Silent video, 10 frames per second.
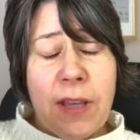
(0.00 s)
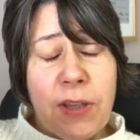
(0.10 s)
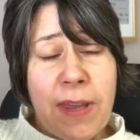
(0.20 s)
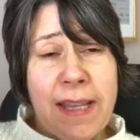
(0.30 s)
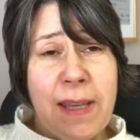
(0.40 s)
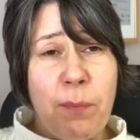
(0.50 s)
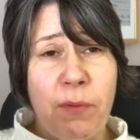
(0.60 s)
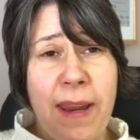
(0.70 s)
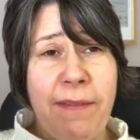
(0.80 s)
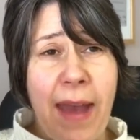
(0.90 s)
So that's a
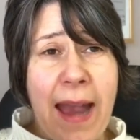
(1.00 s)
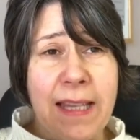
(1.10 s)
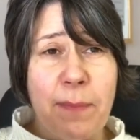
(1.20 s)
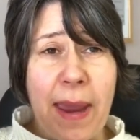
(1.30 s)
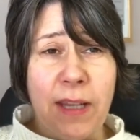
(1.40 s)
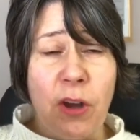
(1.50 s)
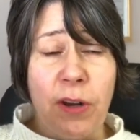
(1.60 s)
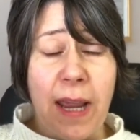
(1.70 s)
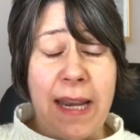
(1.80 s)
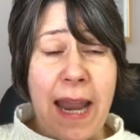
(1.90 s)
brief aspect
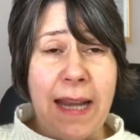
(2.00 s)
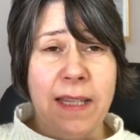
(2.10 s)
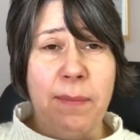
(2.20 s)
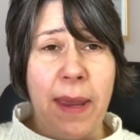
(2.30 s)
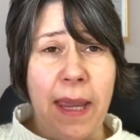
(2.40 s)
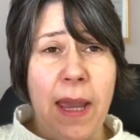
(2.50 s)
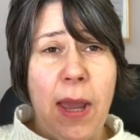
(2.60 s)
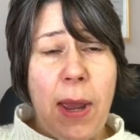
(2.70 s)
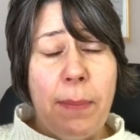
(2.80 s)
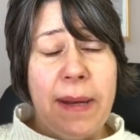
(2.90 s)
on anatomy.
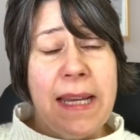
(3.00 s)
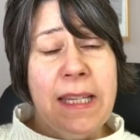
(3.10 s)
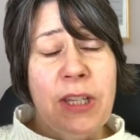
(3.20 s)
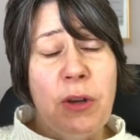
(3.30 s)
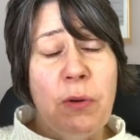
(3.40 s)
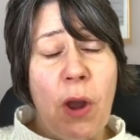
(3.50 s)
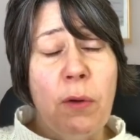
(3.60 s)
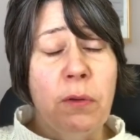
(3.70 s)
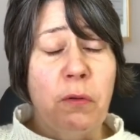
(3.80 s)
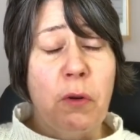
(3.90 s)
Please do
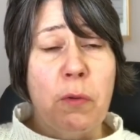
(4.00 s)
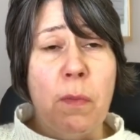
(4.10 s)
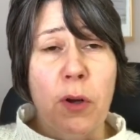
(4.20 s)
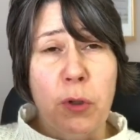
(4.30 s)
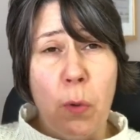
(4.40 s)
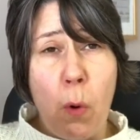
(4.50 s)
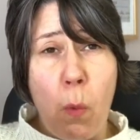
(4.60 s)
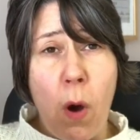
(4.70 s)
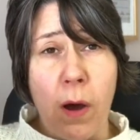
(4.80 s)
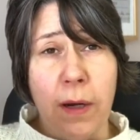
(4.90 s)
go through module
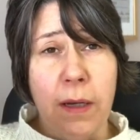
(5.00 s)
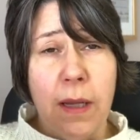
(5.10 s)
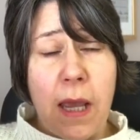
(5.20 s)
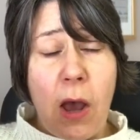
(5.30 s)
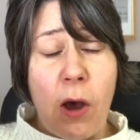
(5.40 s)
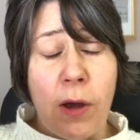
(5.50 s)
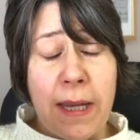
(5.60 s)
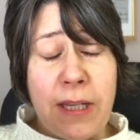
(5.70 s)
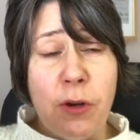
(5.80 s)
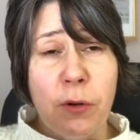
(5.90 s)
1
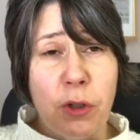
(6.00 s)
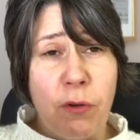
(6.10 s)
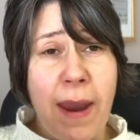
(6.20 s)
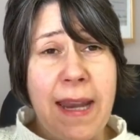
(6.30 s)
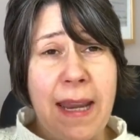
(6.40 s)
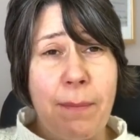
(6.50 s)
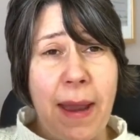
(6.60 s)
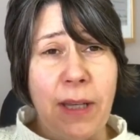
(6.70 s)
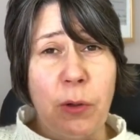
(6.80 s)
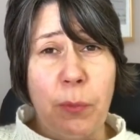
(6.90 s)
in your training
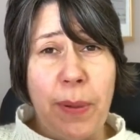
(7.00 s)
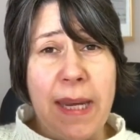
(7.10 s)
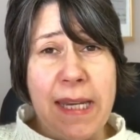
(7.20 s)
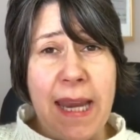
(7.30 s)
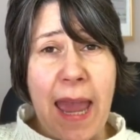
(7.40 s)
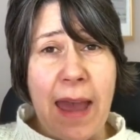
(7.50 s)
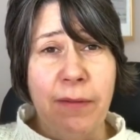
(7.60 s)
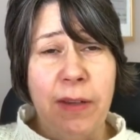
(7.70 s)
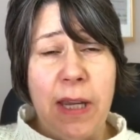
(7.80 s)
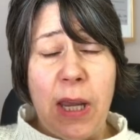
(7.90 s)
manual
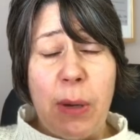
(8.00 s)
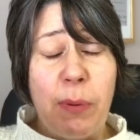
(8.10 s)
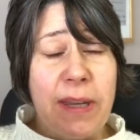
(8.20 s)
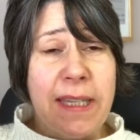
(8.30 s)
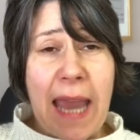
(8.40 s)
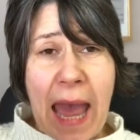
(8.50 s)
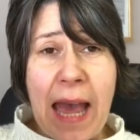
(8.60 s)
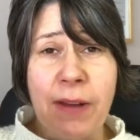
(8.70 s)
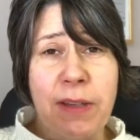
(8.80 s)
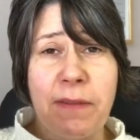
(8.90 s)
PDF. Print it
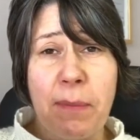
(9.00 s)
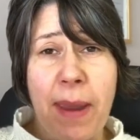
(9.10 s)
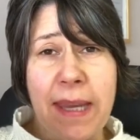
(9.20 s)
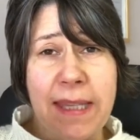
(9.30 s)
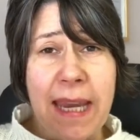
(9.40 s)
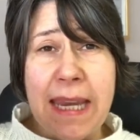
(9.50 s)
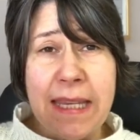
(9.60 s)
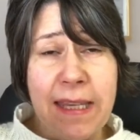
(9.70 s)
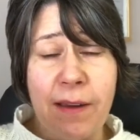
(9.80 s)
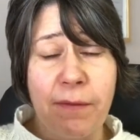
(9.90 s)
out if it makes it
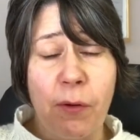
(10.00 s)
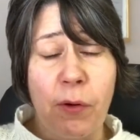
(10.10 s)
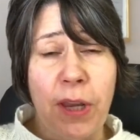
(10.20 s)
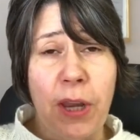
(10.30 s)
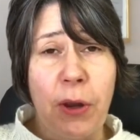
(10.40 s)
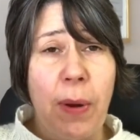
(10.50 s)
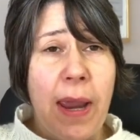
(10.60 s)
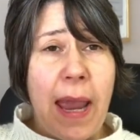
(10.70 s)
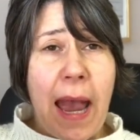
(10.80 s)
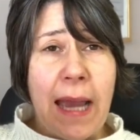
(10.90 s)
easier for you,
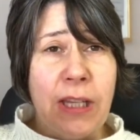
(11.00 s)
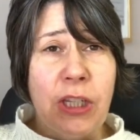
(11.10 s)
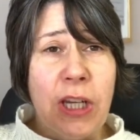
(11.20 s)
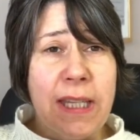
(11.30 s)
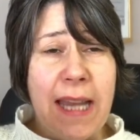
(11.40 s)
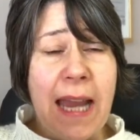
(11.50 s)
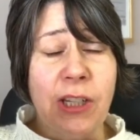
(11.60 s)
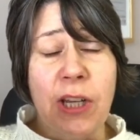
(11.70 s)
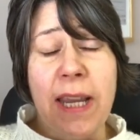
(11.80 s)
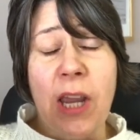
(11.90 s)
and just
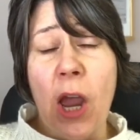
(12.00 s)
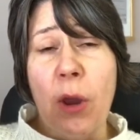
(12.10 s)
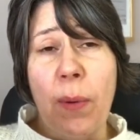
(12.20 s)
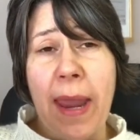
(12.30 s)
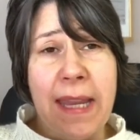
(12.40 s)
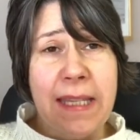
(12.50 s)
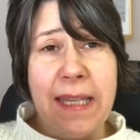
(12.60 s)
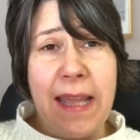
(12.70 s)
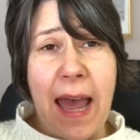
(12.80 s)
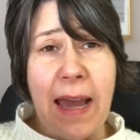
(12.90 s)
actually go
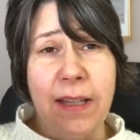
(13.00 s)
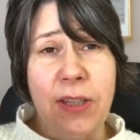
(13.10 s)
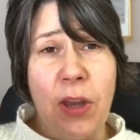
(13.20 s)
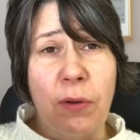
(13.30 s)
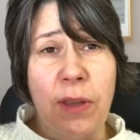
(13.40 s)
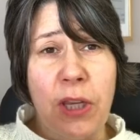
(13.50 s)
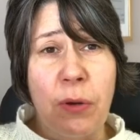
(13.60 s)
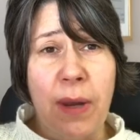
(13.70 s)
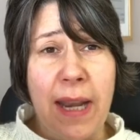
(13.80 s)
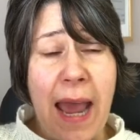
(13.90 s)
into that so that
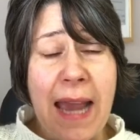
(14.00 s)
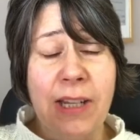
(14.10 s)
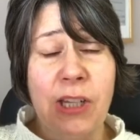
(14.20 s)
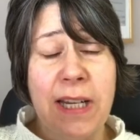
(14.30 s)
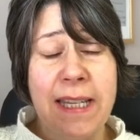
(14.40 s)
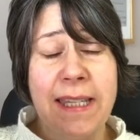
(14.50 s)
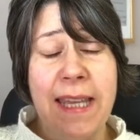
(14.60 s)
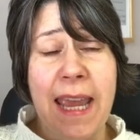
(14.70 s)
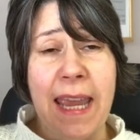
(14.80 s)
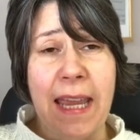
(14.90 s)
you can actually
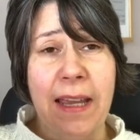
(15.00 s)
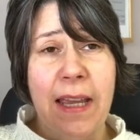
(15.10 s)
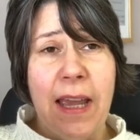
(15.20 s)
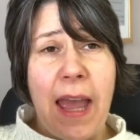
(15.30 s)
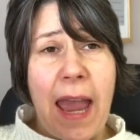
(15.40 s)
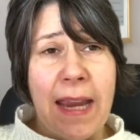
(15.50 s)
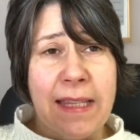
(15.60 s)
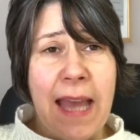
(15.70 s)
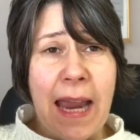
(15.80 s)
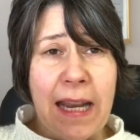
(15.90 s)
see
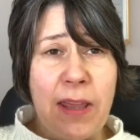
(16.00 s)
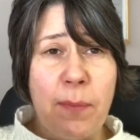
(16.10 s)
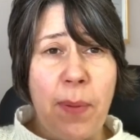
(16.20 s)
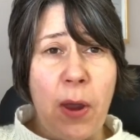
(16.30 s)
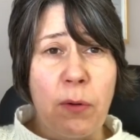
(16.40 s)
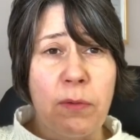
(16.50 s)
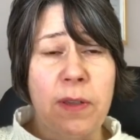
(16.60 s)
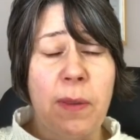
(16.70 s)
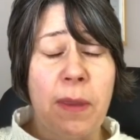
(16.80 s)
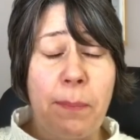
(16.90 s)
exactly the
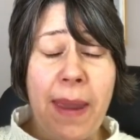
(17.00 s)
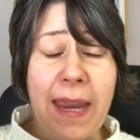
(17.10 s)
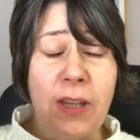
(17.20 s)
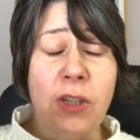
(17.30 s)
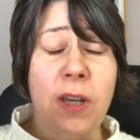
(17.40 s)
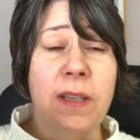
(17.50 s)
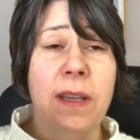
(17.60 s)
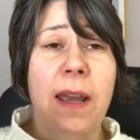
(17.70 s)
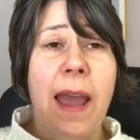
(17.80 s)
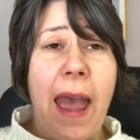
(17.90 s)
bones, the
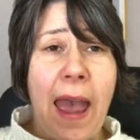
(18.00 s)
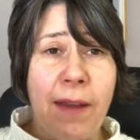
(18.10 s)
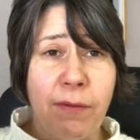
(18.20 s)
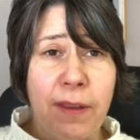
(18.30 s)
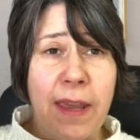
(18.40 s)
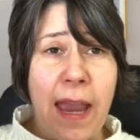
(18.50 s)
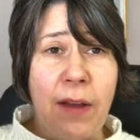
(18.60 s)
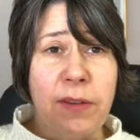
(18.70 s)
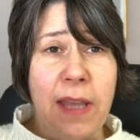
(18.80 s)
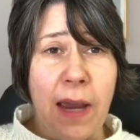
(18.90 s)
pictures, everything
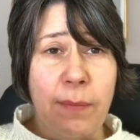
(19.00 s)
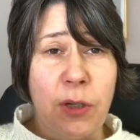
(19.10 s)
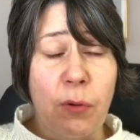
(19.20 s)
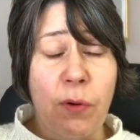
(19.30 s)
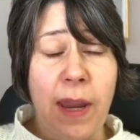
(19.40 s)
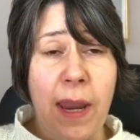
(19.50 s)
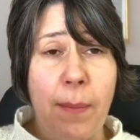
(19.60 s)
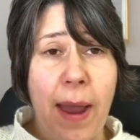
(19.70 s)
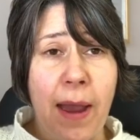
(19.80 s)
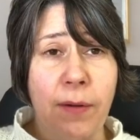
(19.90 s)
else that I'm talking
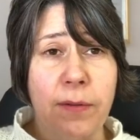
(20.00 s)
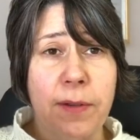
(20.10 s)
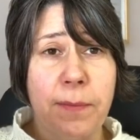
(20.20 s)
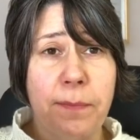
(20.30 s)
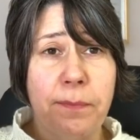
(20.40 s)
about.